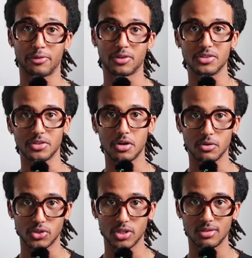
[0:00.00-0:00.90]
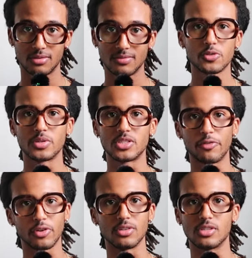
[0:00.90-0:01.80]
African culture,
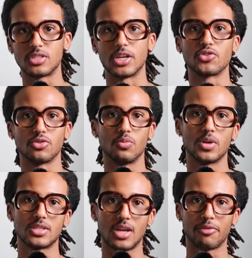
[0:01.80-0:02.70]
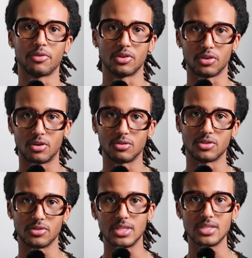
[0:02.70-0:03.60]
specifically Central and West African
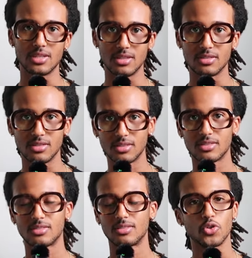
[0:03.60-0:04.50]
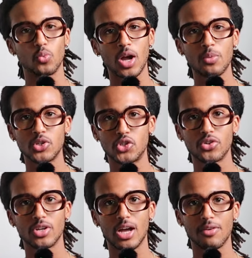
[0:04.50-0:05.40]
culture in this instance. So why would
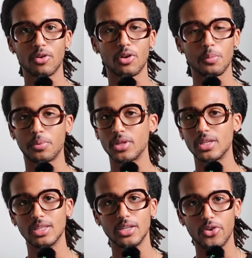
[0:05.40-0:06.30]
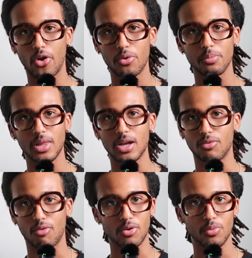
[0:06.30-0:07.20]
JUNYA have a completely
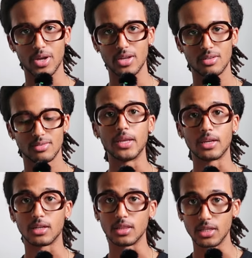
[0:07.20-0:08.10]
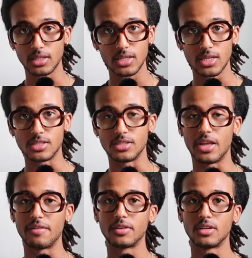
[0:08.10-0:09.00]
non-black runway? I mean, clearly he's
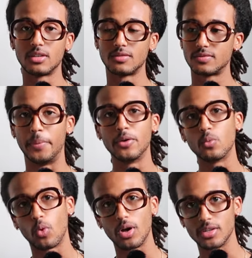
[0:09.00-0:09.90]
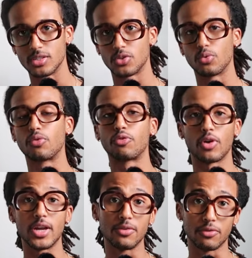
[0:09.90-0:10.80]
never been one to
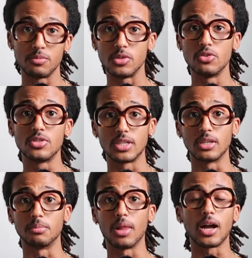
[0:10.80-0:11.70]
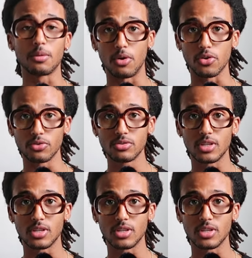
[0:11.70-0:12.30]
refrain from using black models.